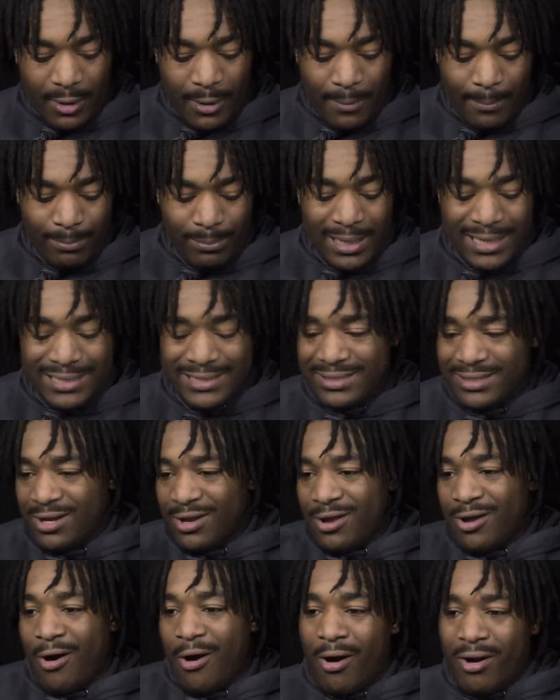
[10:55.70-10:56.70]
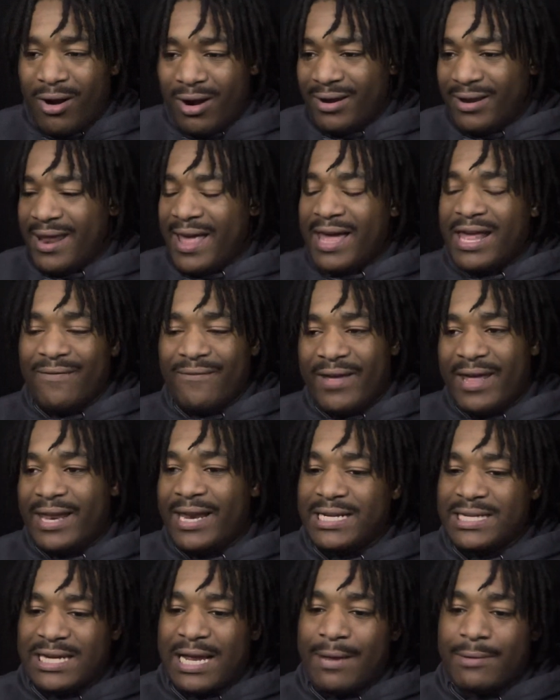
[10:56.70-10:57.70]
Plus all the negative
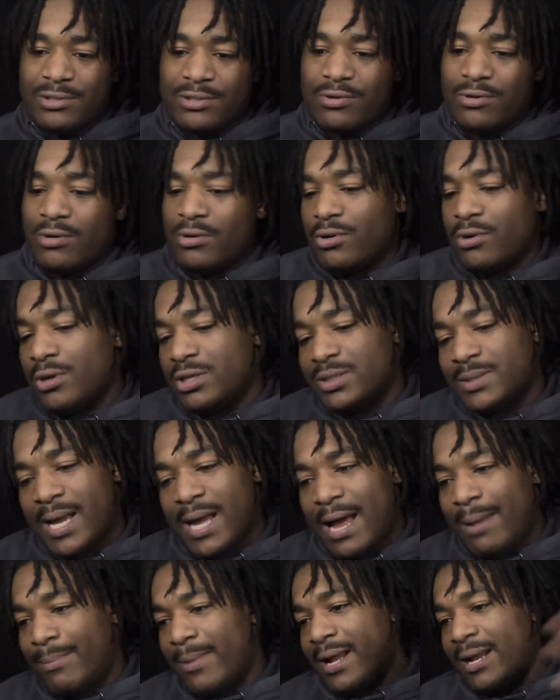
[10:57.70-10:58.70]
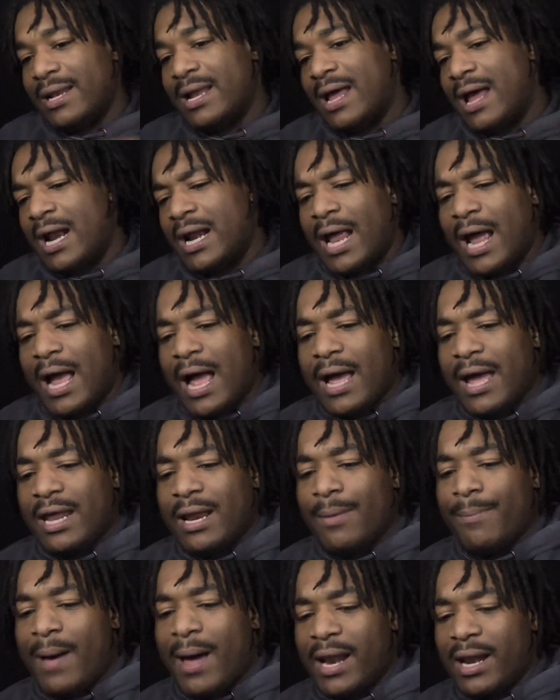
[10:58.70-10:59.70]
energy that was going on. So I'm like, nah, I gotta get
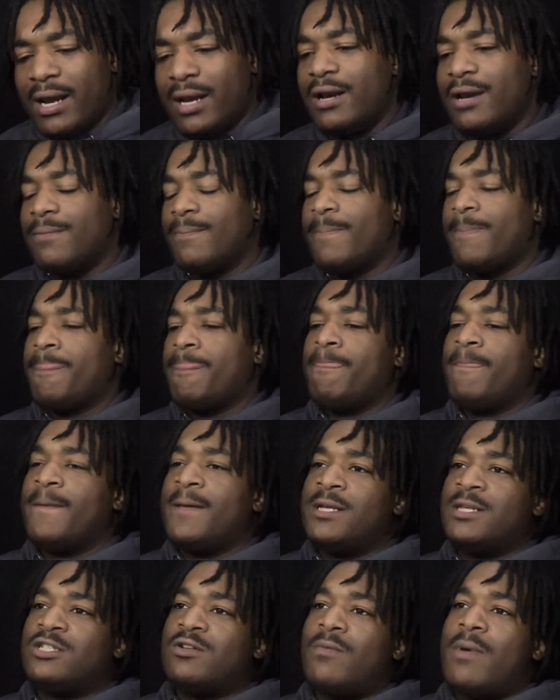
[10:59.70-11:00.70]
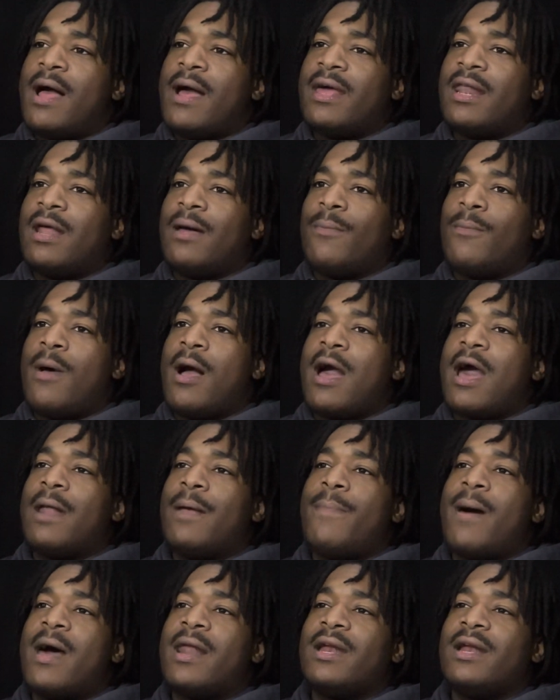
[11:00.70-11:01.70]
up out of there. So when I got up
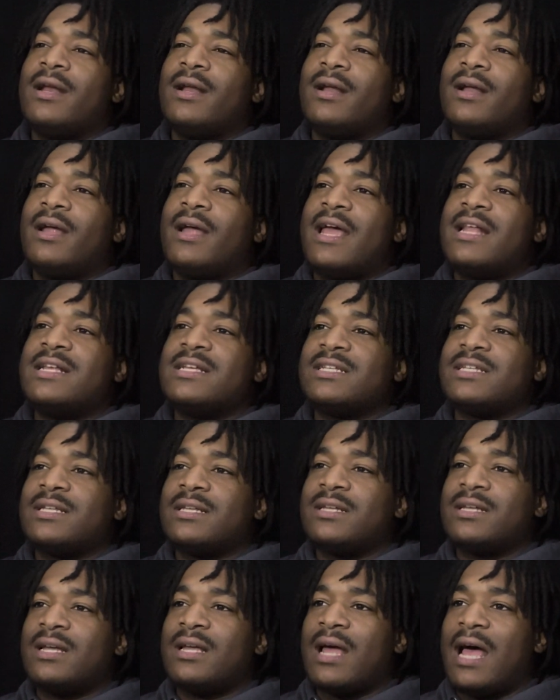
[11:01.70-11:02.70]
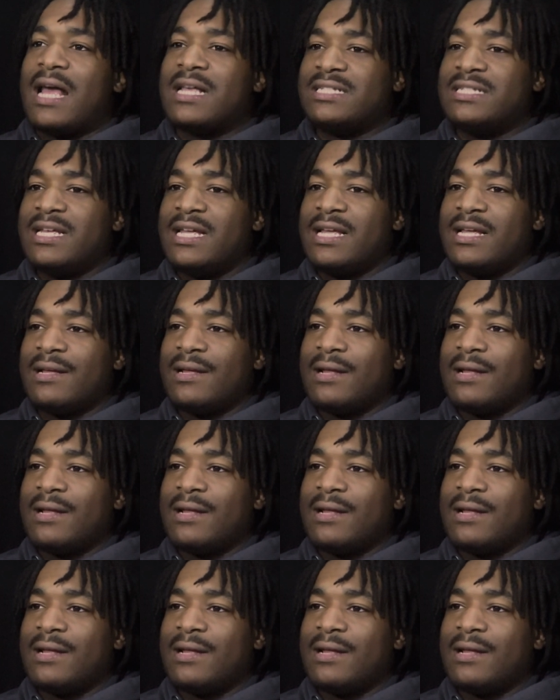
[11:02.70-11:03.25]
out of there, it just I seen